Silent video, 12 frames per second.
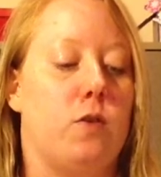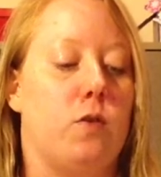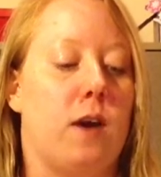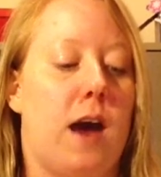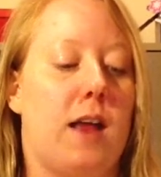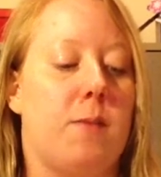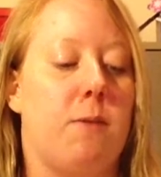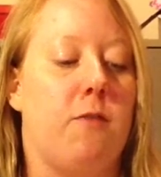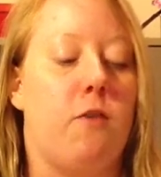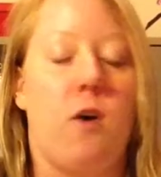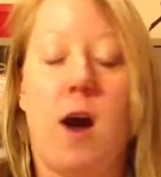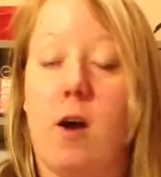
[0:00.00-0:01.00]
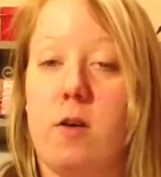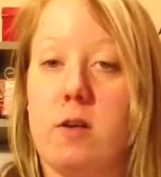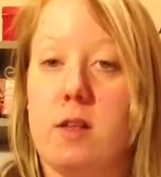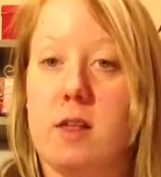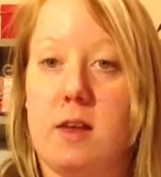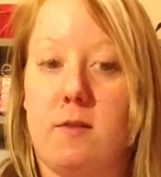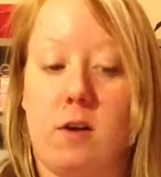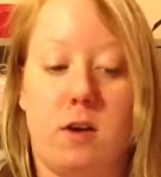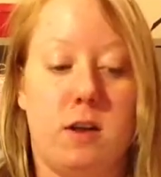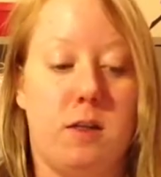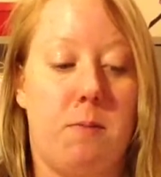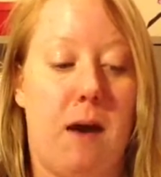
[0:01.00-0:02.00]
has to be 4 hours since I've gone
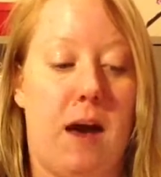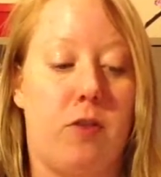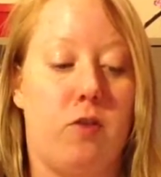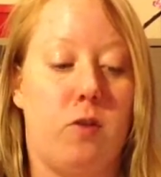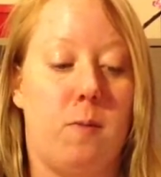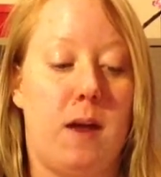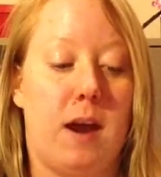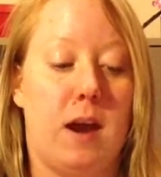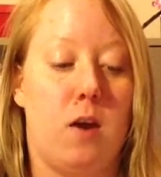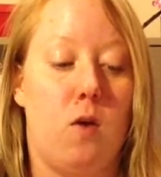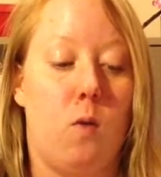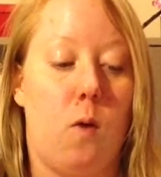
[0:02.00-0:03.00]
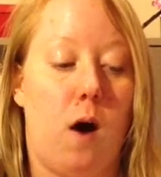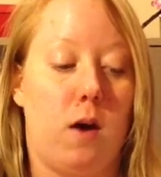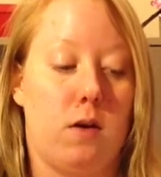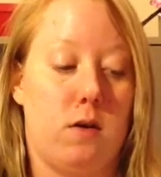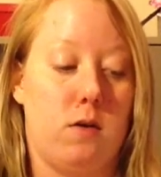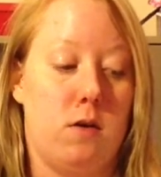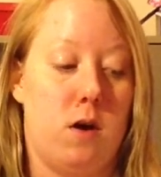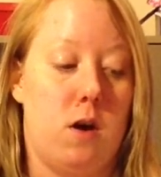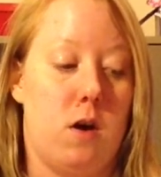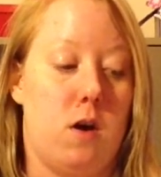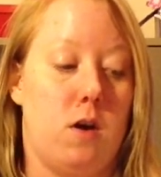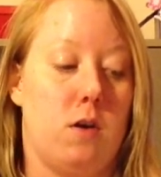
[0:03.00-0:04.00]
to the bathroom and no water.
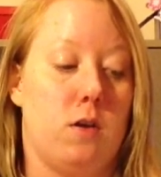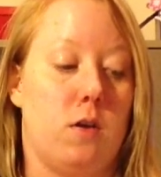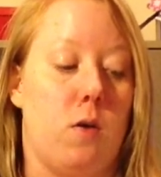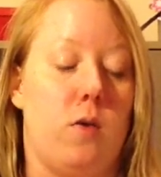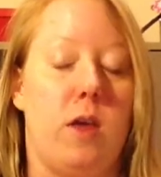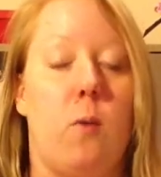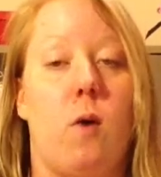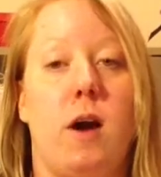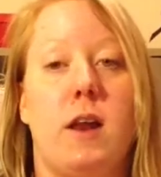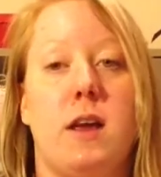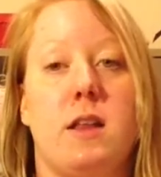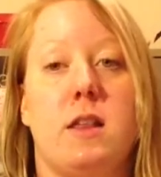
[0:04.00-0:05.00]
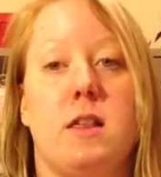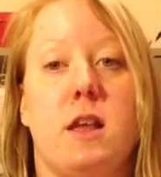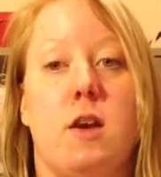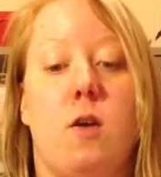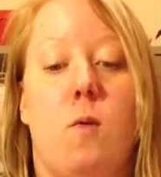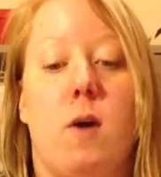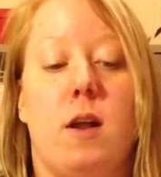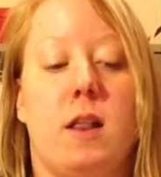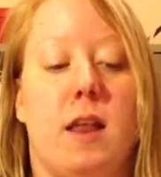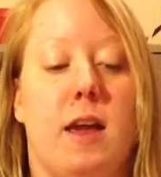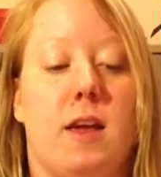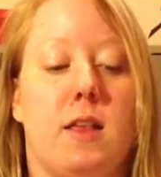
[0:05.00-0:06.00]
So they don't want
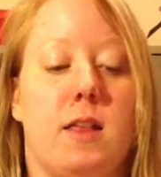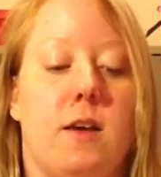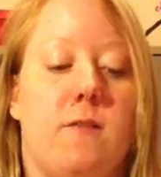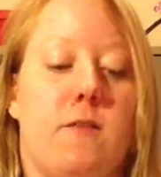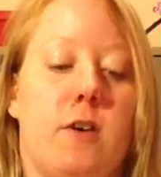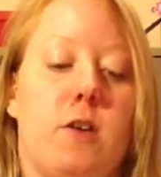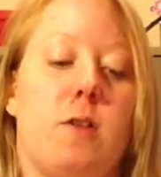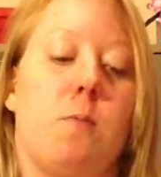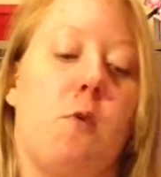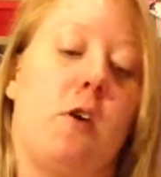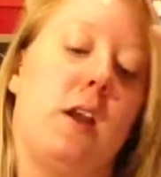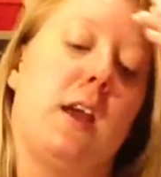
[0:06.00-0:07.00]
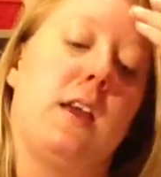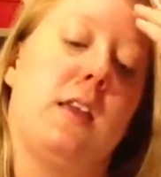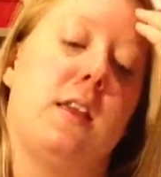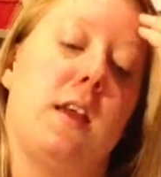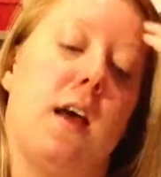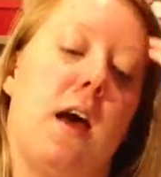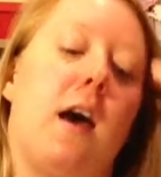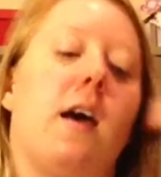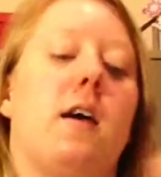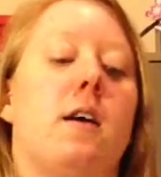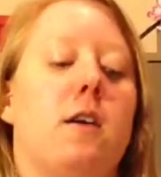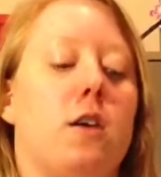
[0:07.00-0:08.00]
like the first morning's
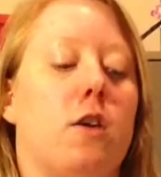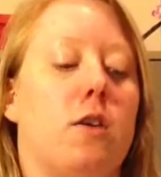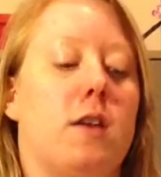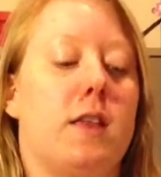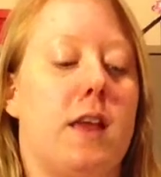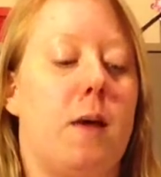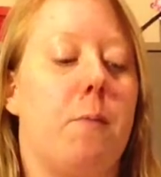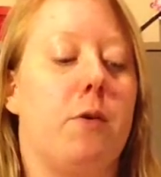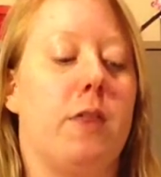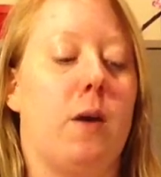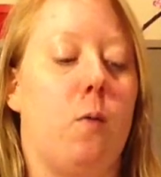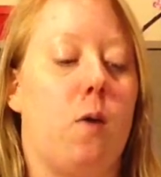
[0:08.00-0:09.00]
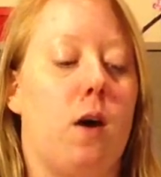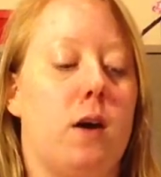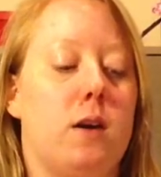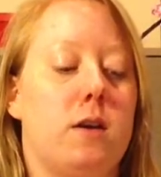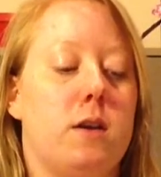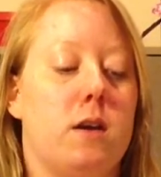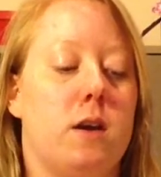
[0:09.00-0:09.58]
urine sample, they want